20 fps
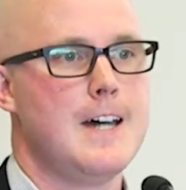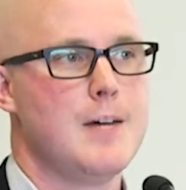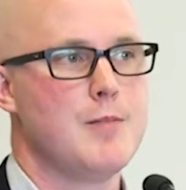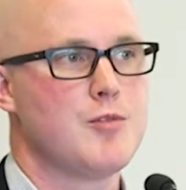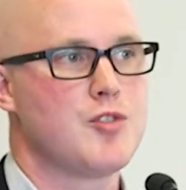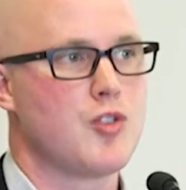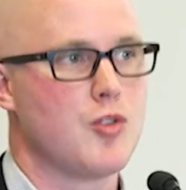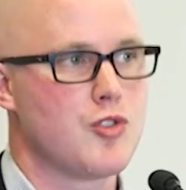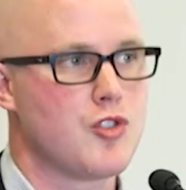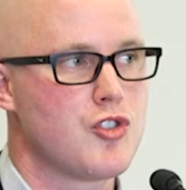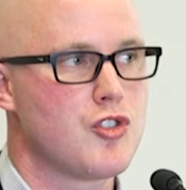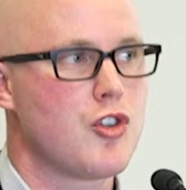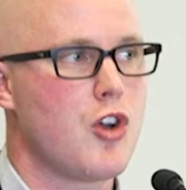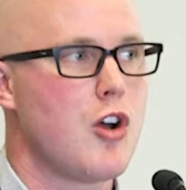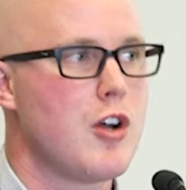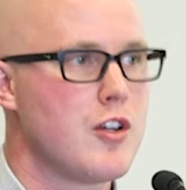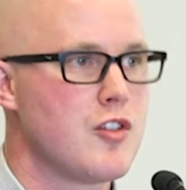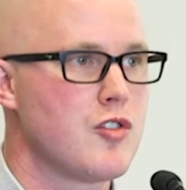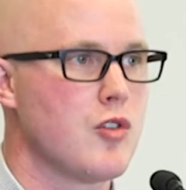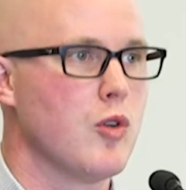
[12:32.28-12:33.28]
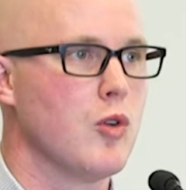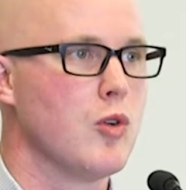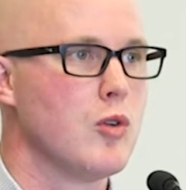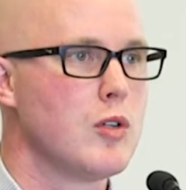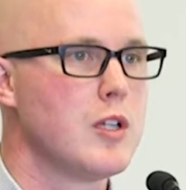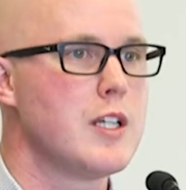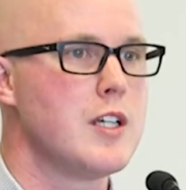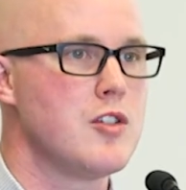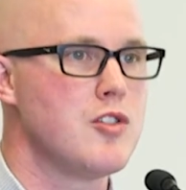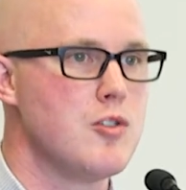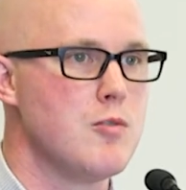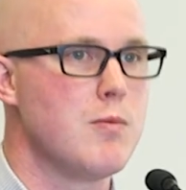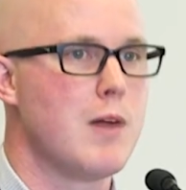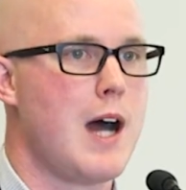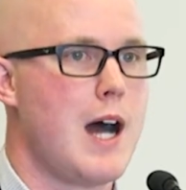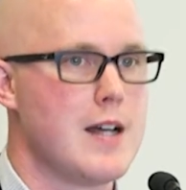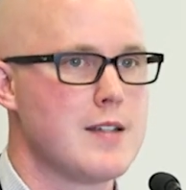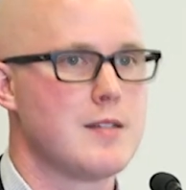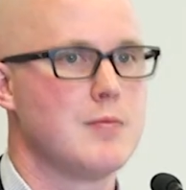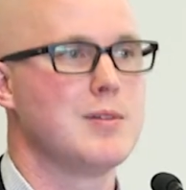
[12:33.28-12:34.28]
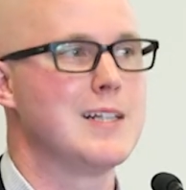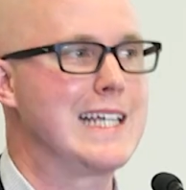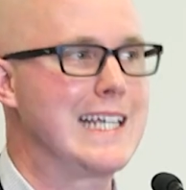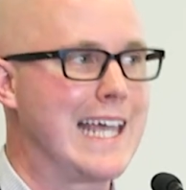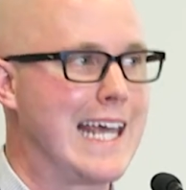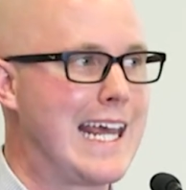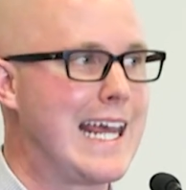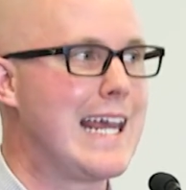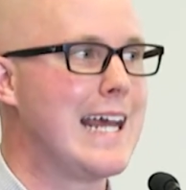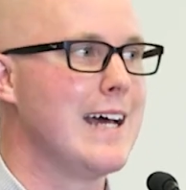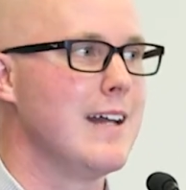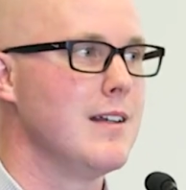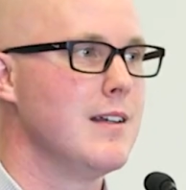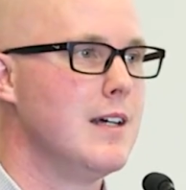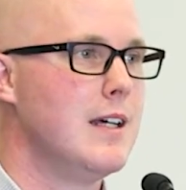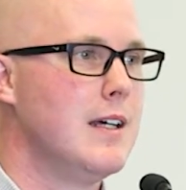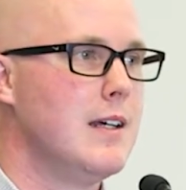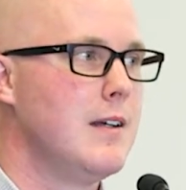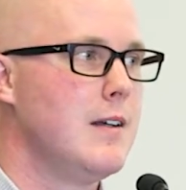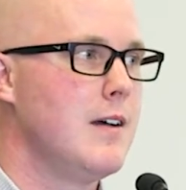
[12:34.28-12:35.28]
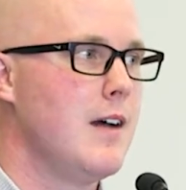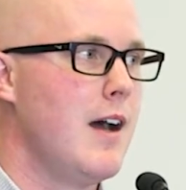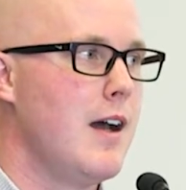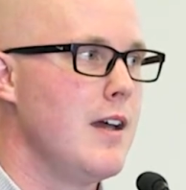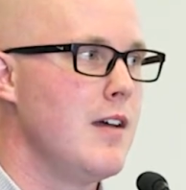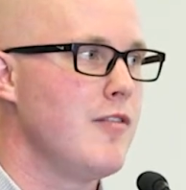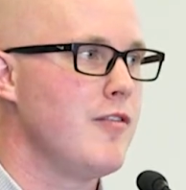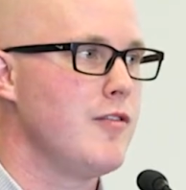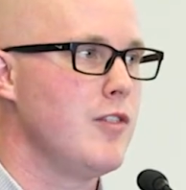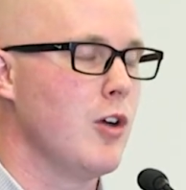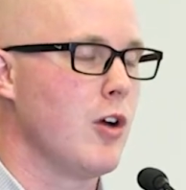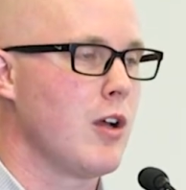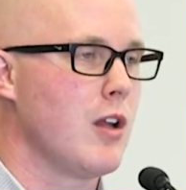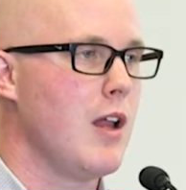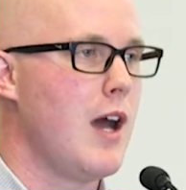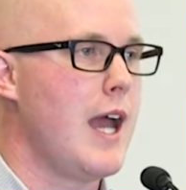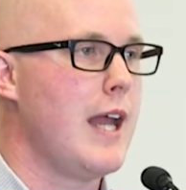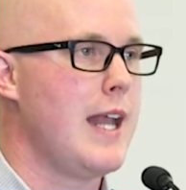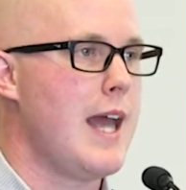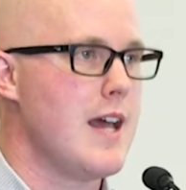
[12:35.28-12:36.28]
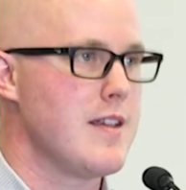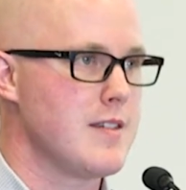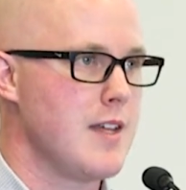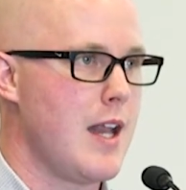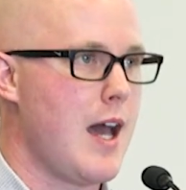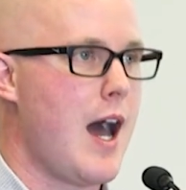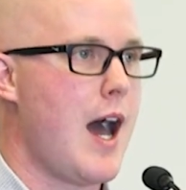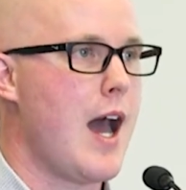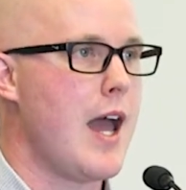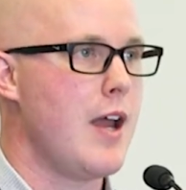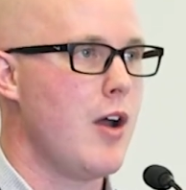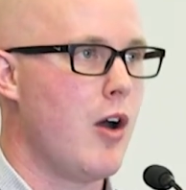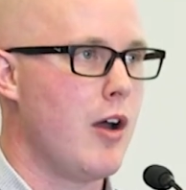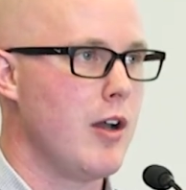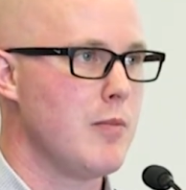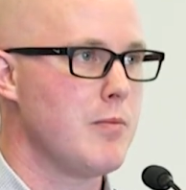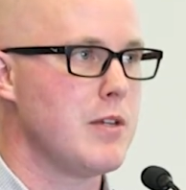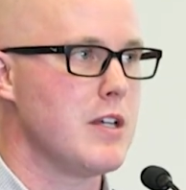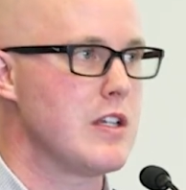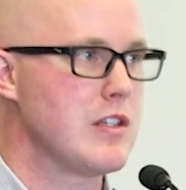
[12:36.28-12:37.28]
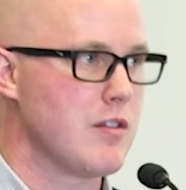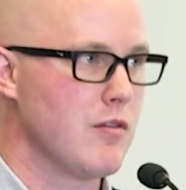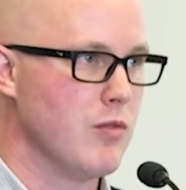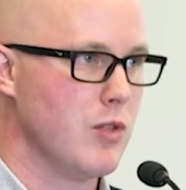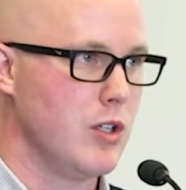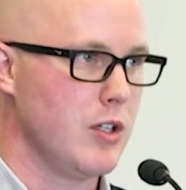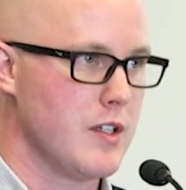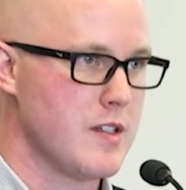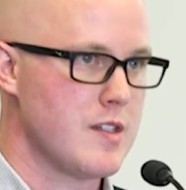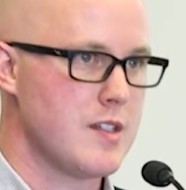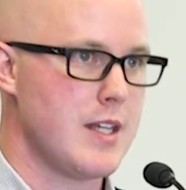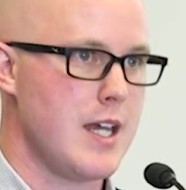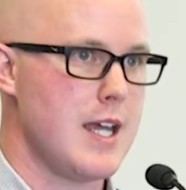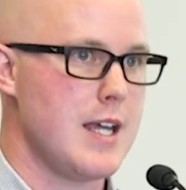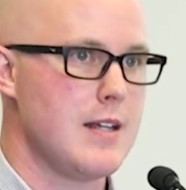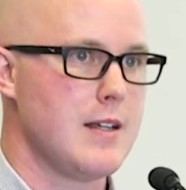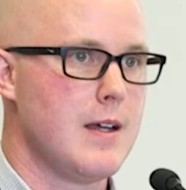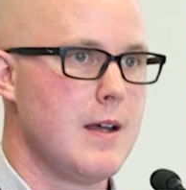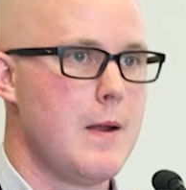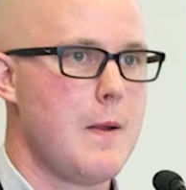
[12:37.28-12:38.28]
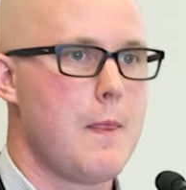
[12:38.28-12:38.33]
So start as early as you possibly can if your client has an eye on a piece of real estate,